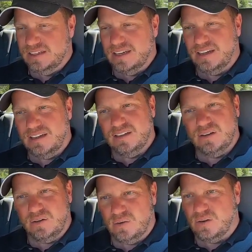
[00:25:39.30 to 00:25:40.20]
yeah, you
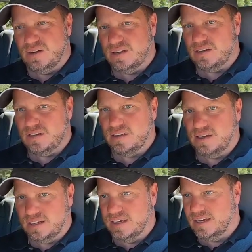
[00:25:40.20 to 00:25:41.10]
know,
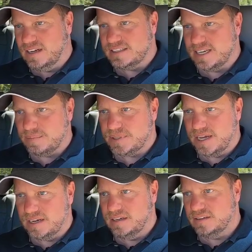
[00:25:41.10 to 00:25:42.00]
again, I stepped
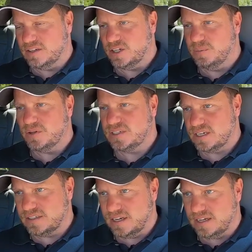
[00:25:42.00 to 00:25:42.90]
on it. The turbos
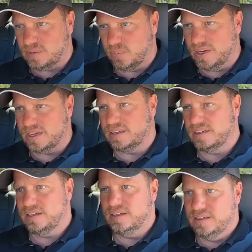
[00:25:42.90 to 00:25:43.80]
kicked on. It
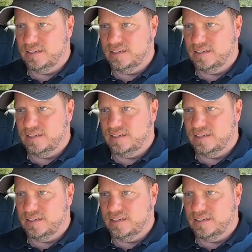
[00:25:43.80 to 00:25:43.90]
went.